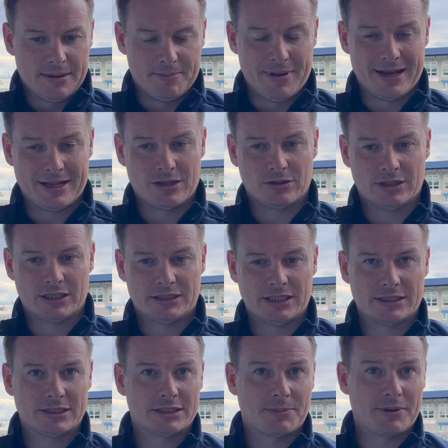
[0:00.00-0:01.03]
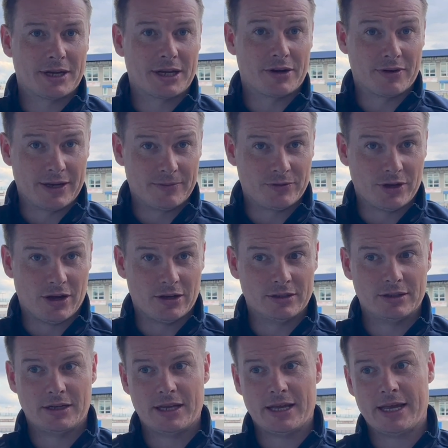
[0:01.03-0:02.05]
Made another decision to bring Greavesy
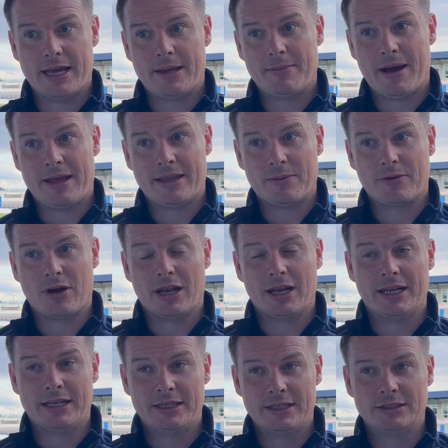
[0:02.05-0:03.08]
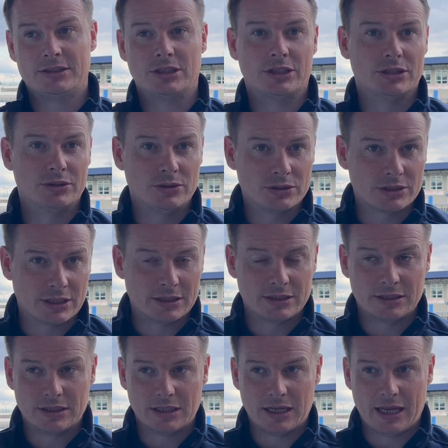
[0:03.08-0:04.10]
on. And then we've got Linden to use. And
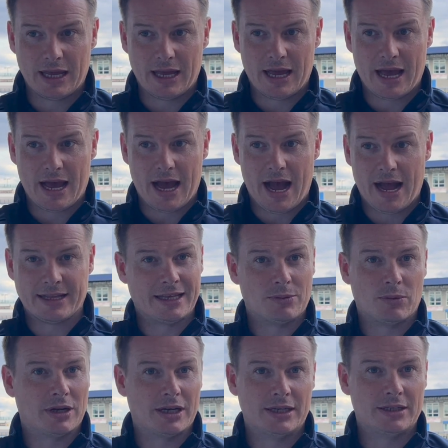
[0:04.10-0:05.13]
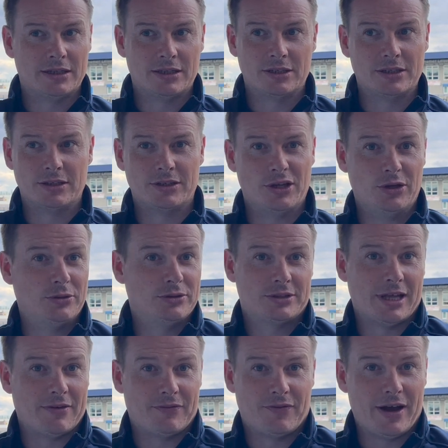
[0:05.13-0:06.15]
I didn't want to use
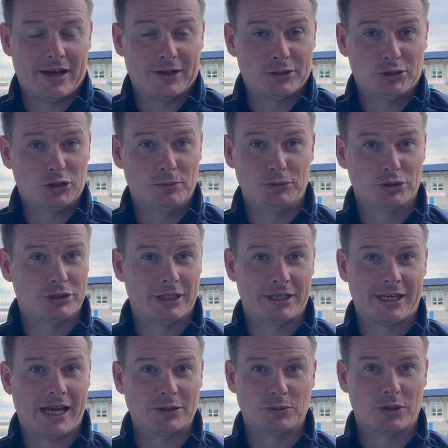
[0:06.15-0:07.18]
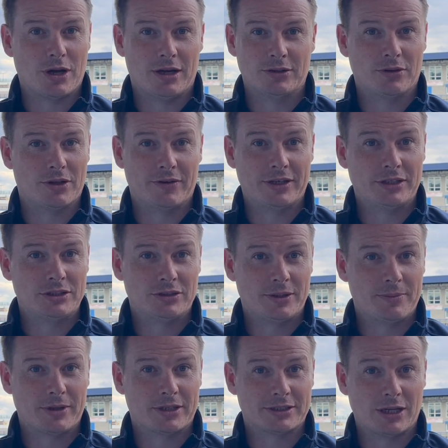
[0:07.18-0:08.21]
that final sub just in case we got another injury,
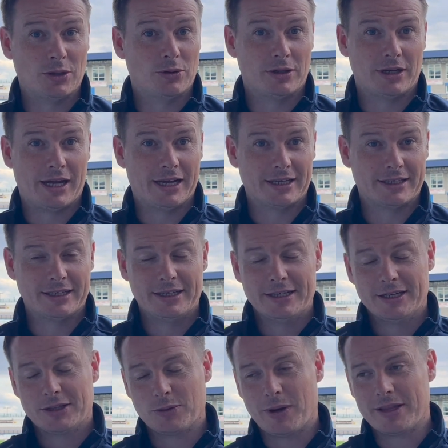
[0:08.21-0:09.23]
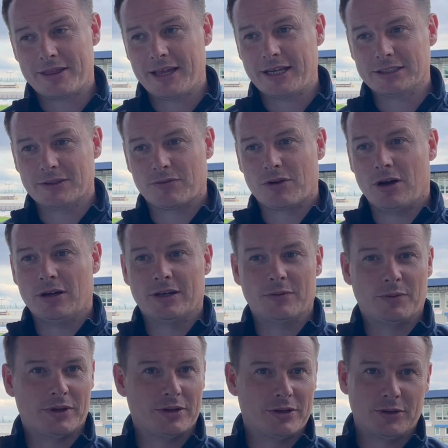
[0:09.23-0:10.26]
because it looked like the way things have gone,
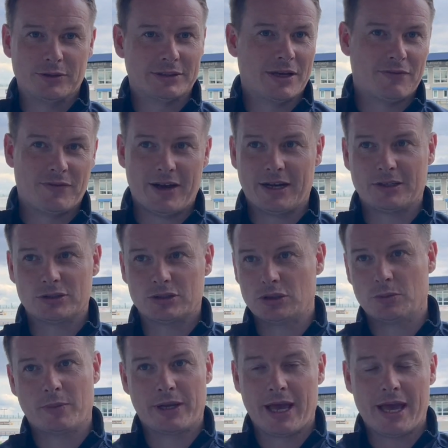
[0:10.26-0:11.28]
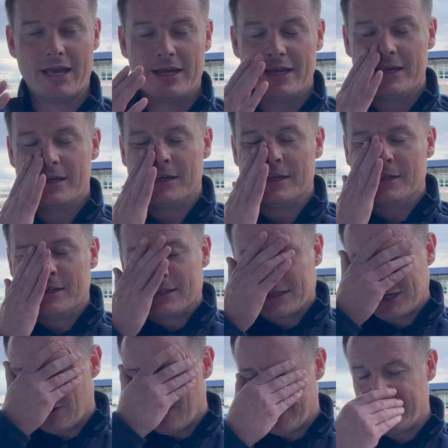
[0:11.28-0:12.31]
and we use that final sub, we get
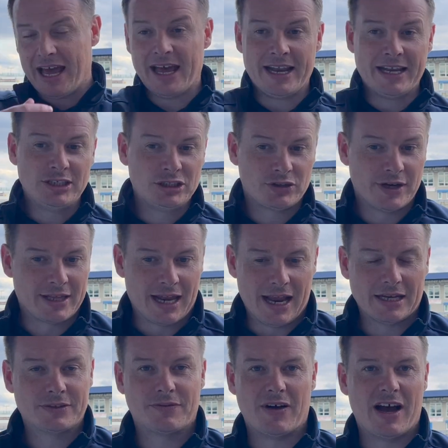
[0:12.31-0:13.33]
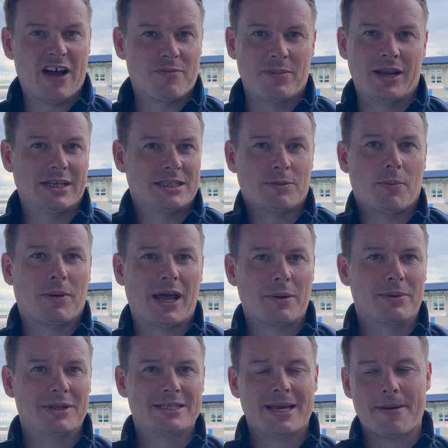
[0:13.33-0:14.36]
an injury in the last 5 minutes and we're playing
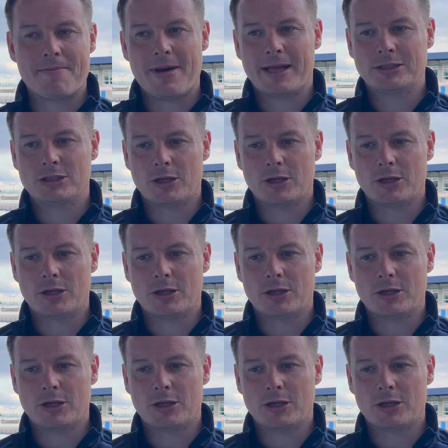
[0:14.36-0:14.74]
with 10 men.